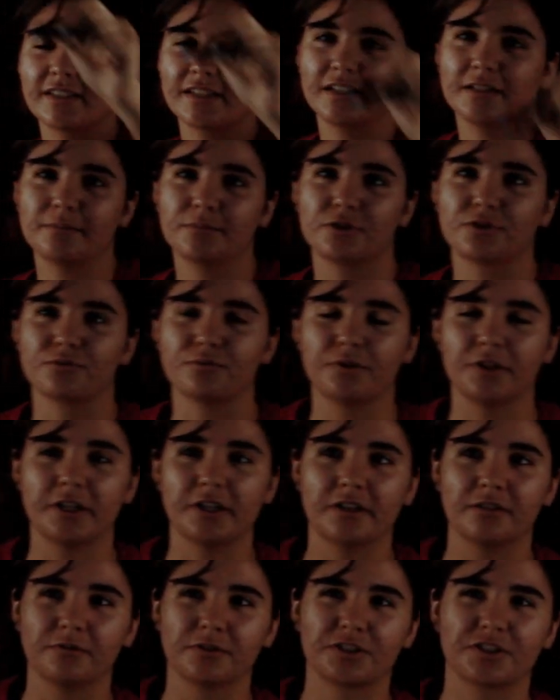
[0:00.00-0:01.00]
in
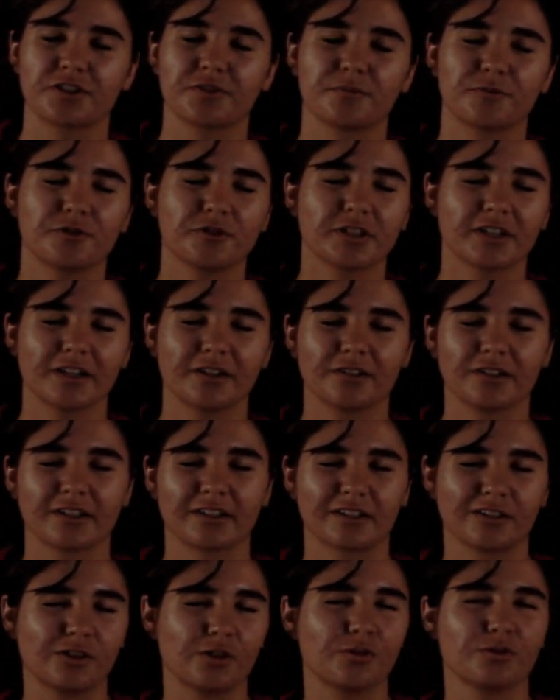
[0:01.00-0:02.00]
between, which is more kind
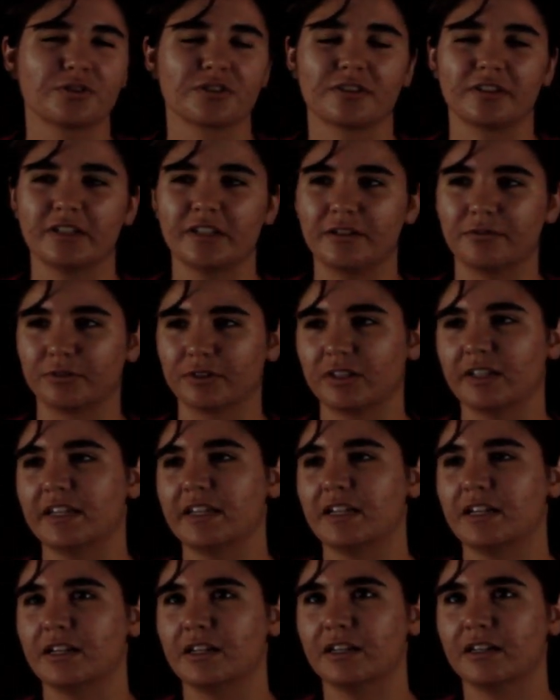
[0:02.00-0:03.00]
of closely
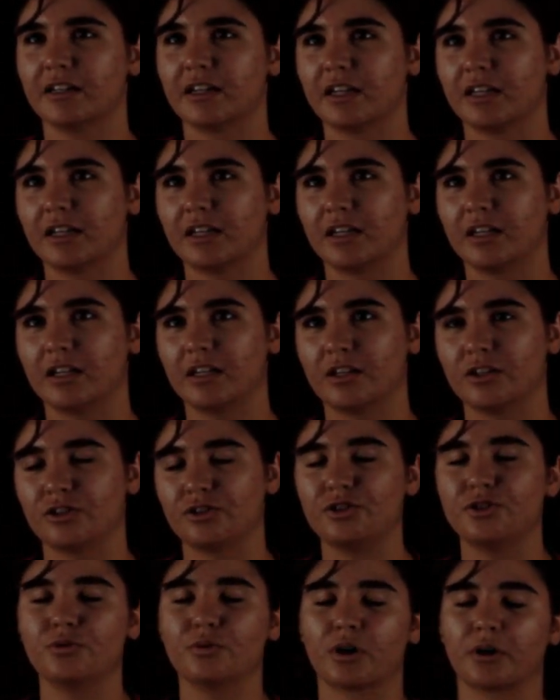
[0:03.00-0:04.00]
related
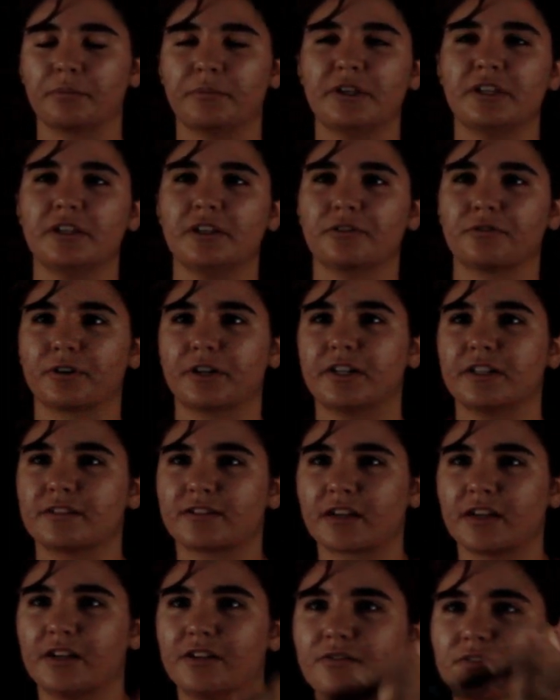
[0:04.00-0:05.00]
to our median, right? It's
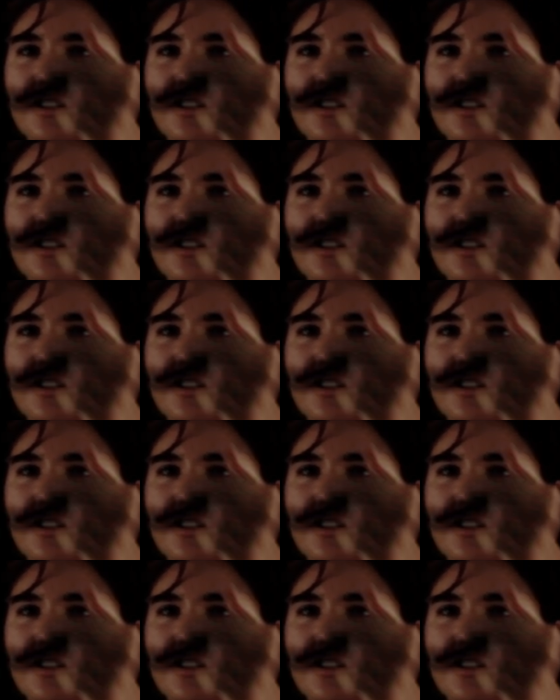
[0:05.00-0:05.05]
kind of